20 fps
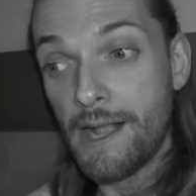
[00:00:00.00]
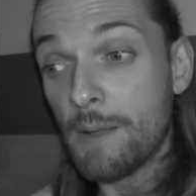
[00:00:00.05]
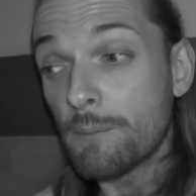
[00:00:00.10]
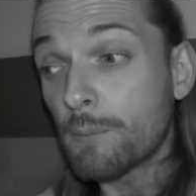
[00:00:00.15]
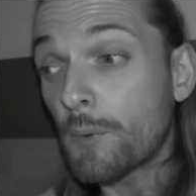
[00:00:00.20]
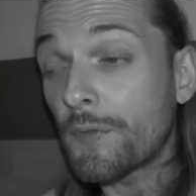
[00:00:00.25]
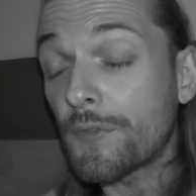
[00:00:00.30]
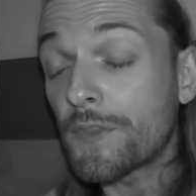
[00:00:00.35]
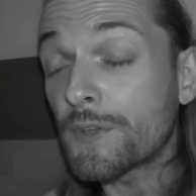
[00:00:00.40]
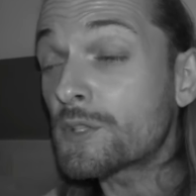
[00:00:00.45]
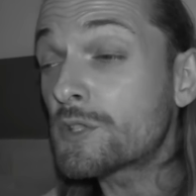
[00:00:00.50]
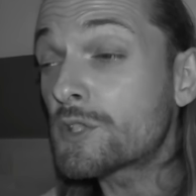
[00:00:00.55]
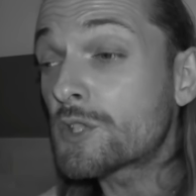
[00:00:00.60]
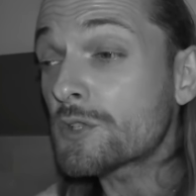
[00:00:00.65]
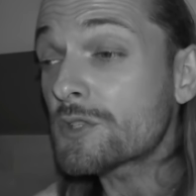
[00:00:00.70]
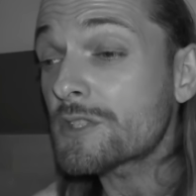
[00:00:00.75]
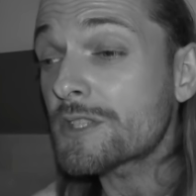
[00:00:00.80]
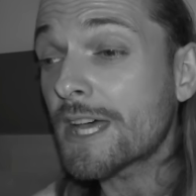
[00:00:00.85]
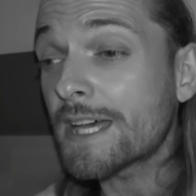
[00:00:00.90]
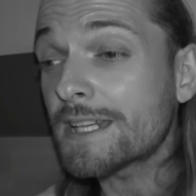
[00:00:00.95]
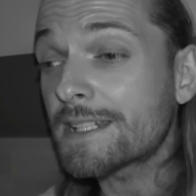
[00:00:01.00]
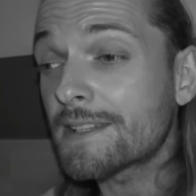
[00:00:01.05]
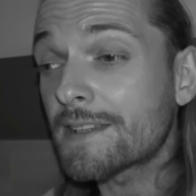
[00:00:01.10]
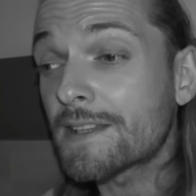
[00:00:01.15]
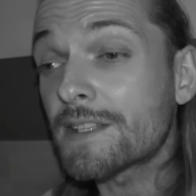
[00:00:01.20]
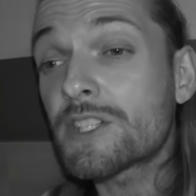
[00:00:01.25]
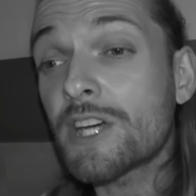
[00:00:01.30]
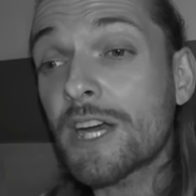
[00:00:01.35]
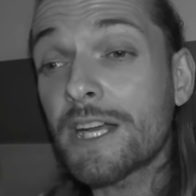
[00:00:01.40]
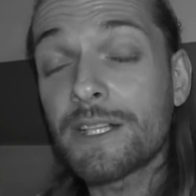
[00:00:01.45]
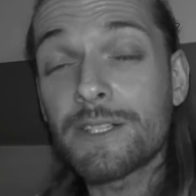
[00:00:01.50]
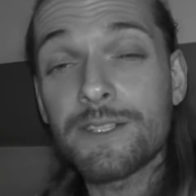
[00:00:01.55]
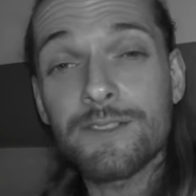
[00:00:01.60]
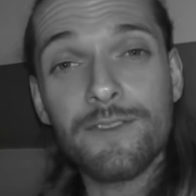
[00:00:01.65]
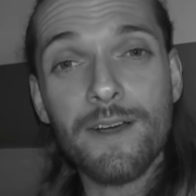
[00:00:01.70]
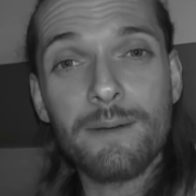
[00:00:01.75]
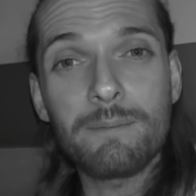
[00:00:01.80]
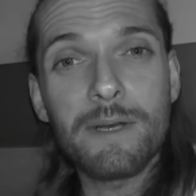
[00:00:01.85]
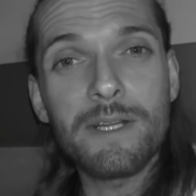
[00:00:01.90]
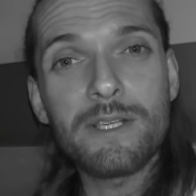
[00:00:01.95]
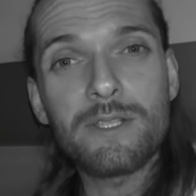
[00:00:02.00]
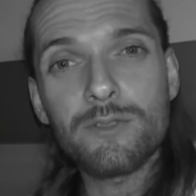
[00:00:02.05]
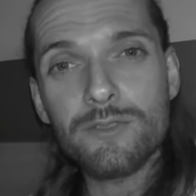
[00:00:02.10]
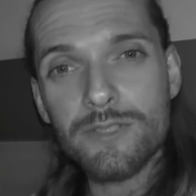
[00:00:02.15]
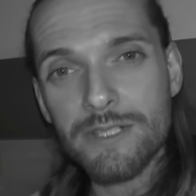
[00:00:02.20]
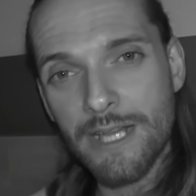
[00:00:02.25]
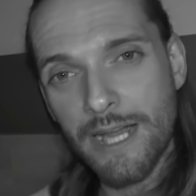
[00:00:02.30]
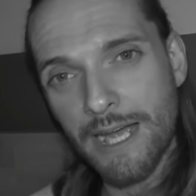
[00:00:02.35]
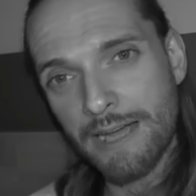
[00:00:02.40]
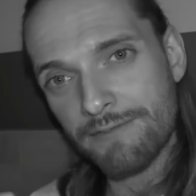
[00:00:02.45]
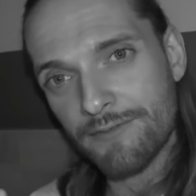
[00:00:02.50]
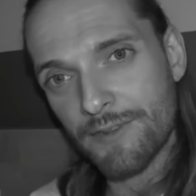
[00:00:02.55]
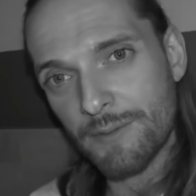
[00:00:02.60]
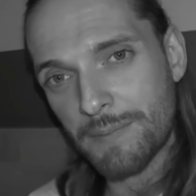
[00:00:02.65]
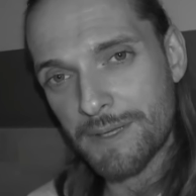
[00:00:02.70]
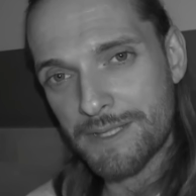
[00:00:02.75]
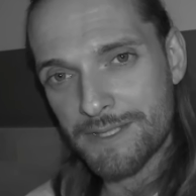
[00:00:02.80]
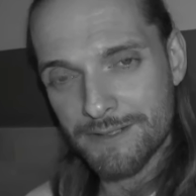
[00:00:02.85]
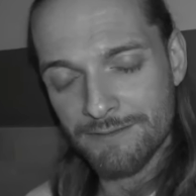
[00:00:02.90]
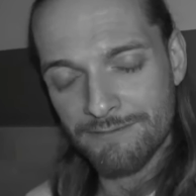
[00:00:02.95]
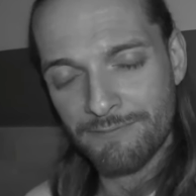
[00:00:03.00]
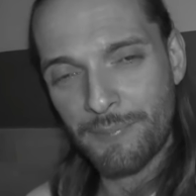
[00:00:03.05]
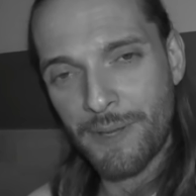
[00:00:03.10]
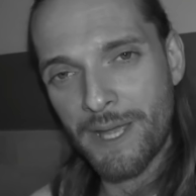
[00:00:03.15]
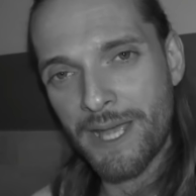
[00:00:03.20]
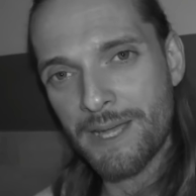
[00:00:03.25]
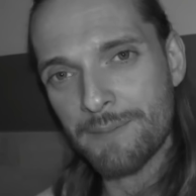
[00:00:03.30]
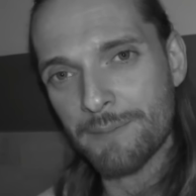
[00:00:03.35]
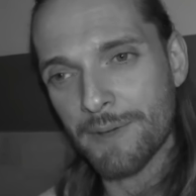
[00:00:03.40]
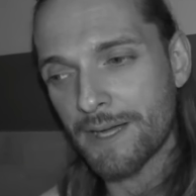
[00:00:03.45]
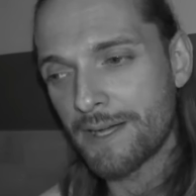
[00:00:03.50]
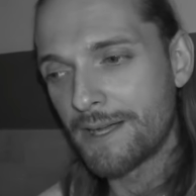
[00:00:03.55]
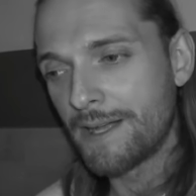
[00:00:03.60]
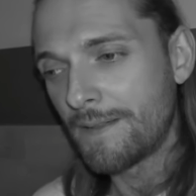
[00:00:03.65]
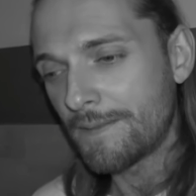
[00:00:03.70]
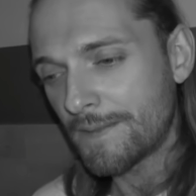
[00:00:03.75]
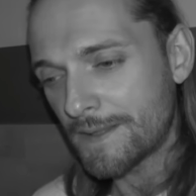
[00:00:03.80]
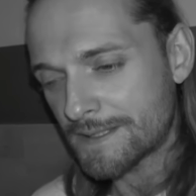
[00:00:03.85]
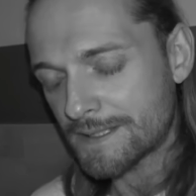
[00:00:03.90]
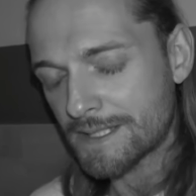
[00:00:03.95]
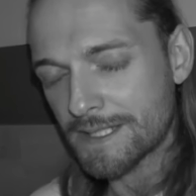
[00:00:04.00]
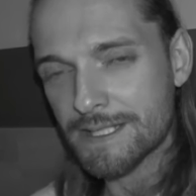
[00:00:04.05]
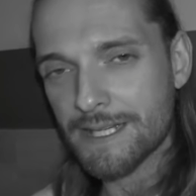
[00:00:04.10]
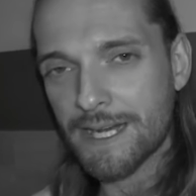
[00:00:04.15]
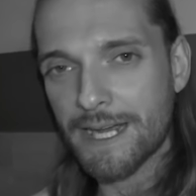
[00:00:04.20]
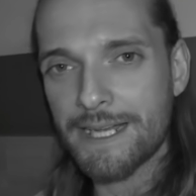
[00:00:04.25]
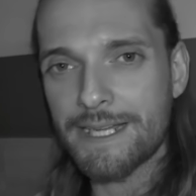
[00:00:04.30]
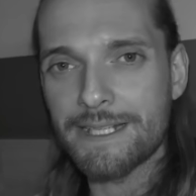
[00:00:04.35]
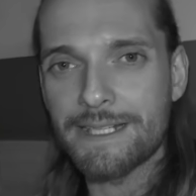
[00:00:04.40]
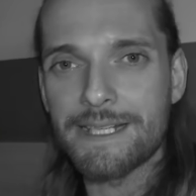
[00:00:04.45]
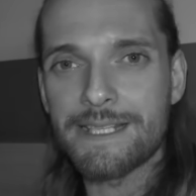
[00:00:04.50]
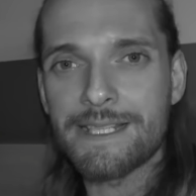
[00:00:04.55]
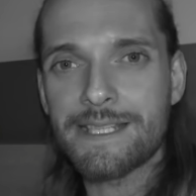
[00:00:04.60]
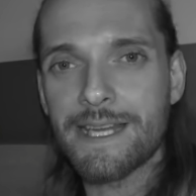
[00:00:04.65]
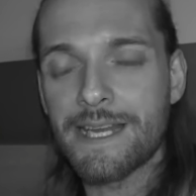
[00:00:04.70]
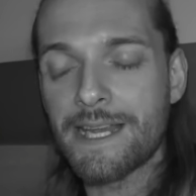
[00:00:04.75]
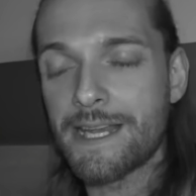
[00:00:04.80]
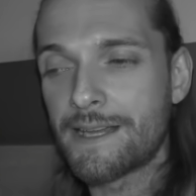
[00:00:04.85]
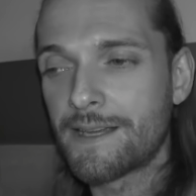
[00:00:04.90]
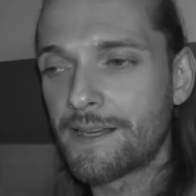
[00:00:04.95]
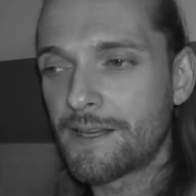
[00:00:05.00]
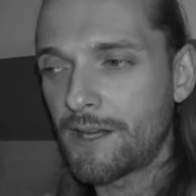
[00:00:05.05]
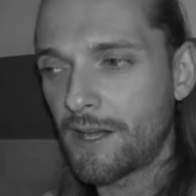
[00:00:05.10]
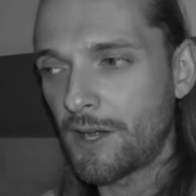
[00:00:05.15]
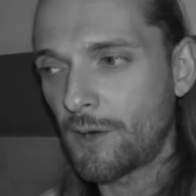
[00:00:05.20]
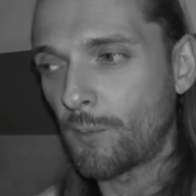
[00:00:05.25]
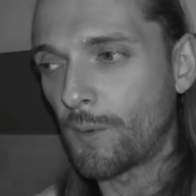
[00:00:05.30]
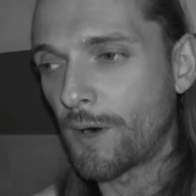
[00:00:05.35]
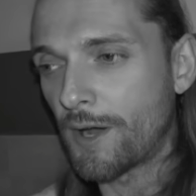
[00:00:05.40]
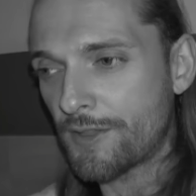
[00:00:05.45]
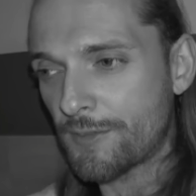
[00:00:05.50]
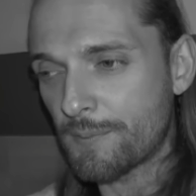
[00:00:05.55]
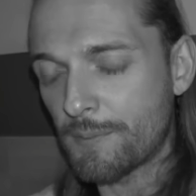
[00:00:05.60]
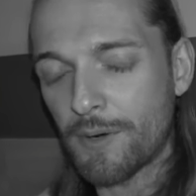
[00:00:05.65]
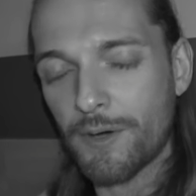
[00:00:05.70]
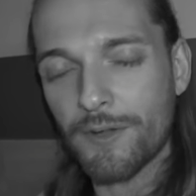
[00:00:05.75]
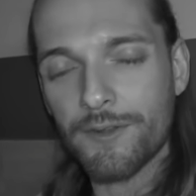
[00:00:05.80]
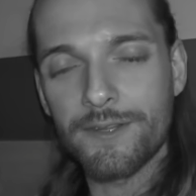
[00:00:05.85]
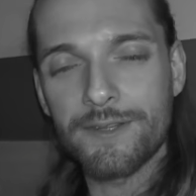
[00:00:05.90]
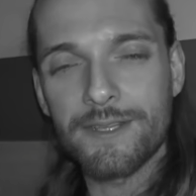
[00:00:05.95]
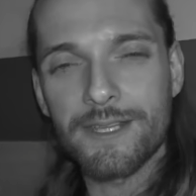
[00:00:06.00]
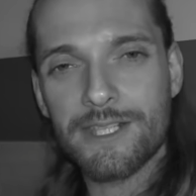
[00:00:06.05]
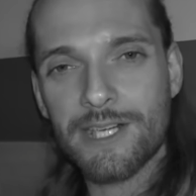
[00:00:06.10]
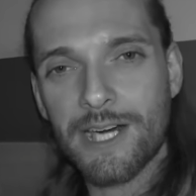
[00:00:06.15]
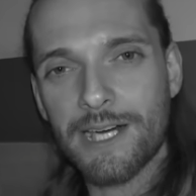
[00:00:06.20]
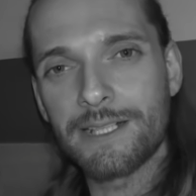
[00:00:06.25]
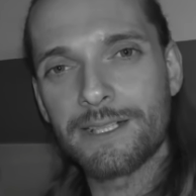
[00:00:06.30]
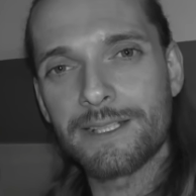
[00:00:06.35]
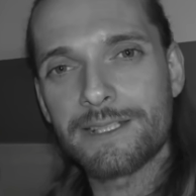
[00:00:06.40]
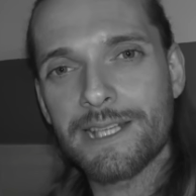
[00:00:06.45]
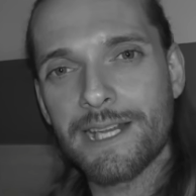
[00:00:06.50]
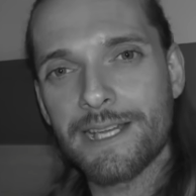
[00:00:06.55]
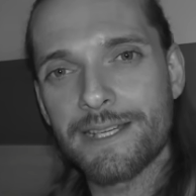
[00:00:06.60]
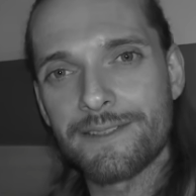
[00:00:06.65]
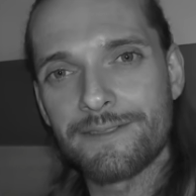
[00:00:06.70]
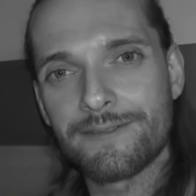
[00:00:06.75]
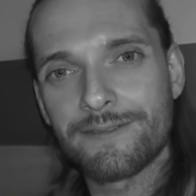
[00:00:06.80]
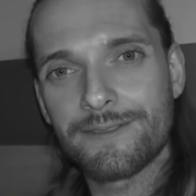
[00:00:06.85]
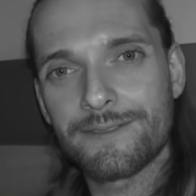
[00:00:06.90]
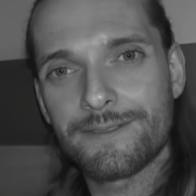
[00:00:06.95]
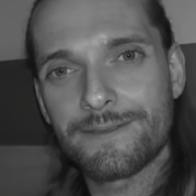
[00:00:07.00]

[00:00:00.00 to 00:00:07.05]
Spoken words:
But just that the child's family doesn't have the bits of paper that society say are worth more than the child's life.